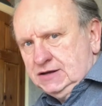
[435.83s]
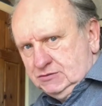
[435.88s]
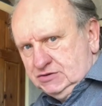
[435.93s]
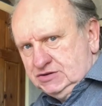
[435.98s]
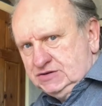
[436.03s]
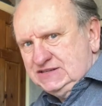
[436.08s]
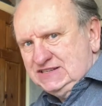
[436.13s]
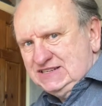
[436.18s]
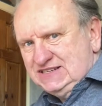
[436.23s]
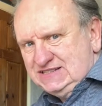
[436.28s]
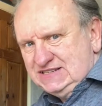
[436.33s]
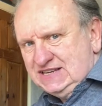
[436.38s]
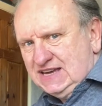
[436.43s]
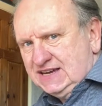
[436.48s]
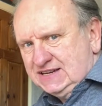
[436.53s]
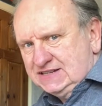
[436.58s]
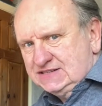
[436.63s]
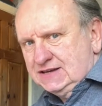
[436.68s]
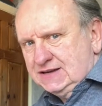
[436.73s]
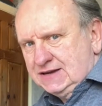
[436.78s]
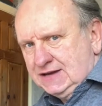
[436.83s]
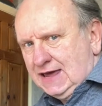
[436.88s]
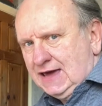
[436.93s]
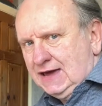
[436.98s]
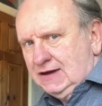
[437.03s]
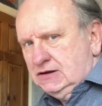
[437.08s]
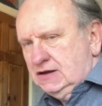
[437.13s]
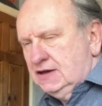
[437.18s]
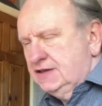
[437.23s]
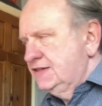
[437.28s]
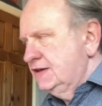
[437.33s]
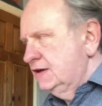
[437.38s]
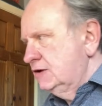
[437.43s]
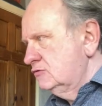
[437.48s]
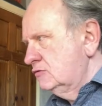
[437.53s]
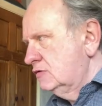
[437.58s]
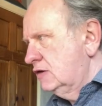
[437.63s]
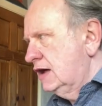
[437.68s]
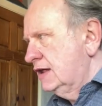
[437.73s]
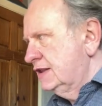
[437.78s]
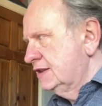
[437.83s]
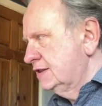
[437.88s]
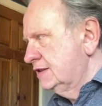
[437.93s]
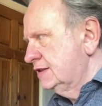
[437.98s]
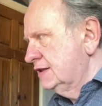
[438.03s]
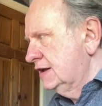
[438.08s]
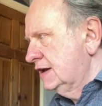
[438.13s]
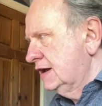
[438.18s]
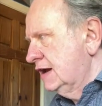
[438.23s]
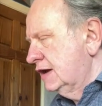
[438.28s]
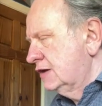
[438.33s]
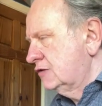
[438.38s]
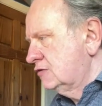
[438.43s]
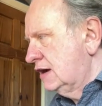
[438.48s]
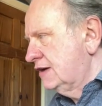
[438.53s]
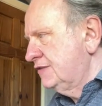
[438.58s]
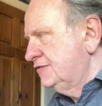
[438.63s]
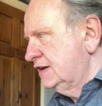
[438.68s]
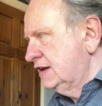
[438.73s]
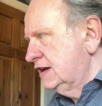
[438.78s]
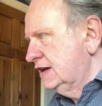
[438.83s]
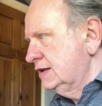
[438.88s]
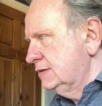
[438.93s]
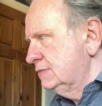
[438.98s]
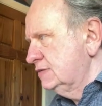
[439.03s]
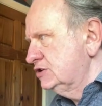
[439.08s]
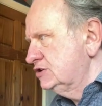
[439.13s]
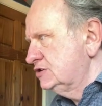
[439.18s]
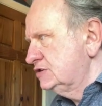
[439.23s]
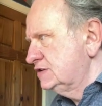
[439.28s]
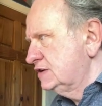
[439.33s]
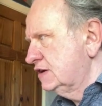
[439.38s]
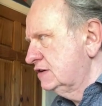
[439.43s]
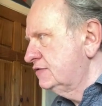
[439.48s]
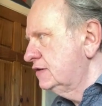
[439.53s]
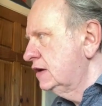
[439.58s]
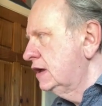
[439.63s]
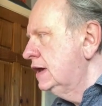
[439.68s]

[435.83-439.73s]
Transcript: which was a text, like an outline thing, rather than a graphic and image stuff.